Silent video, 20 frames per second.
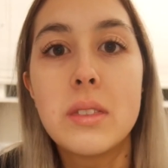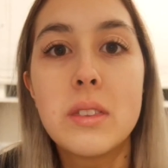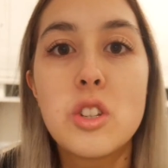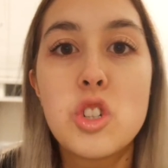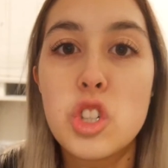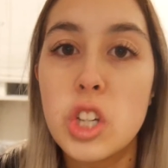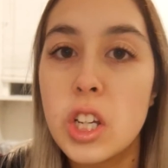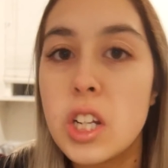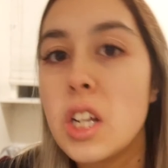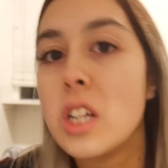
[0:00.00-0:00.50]

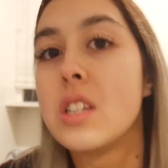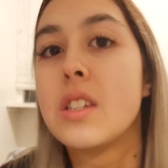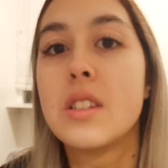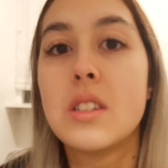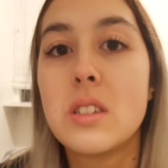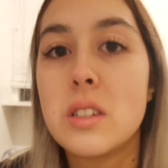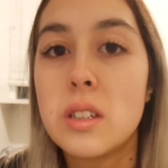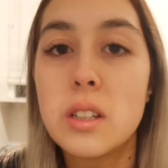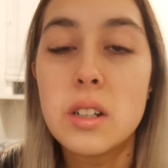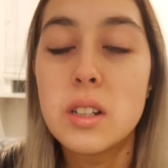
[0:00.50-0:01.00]
she
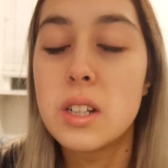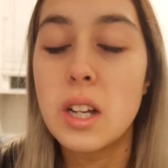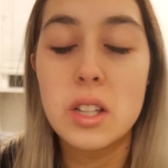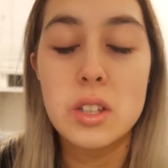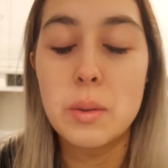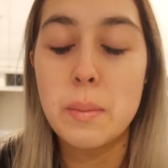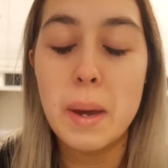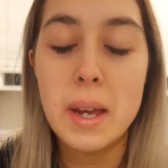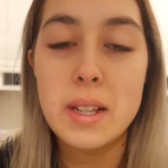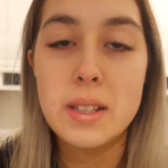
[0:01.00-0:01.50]
does
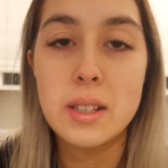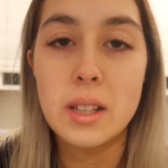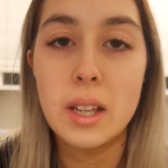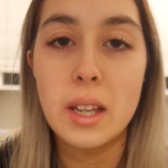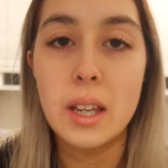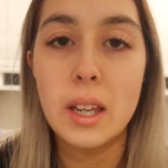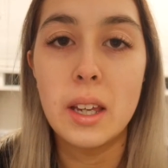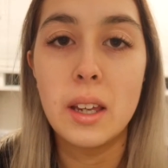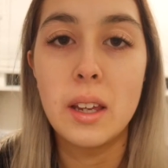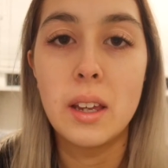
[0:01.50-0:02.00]

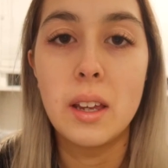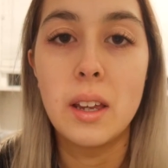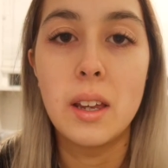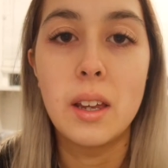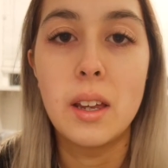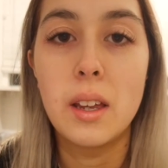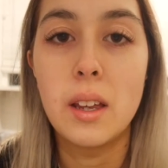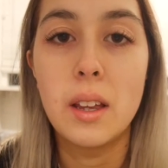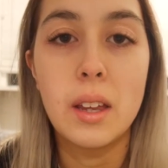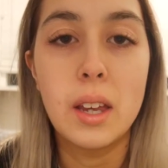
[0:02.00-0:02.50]
amazingly
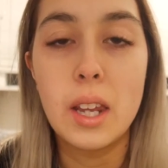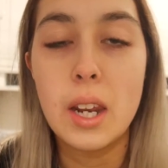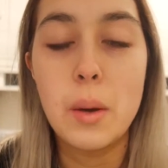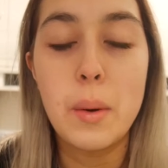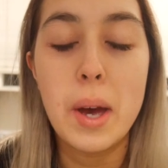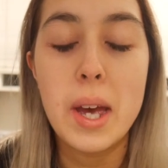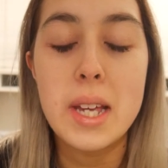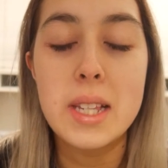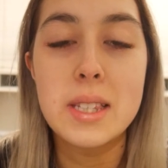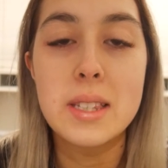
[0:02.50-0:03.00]

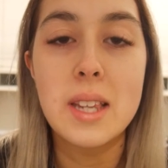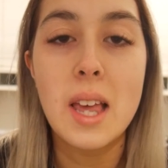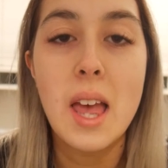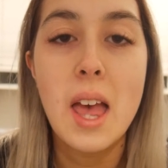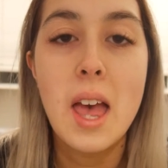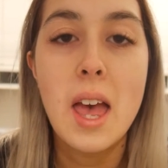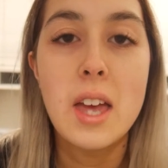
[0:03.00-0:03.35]
anyways.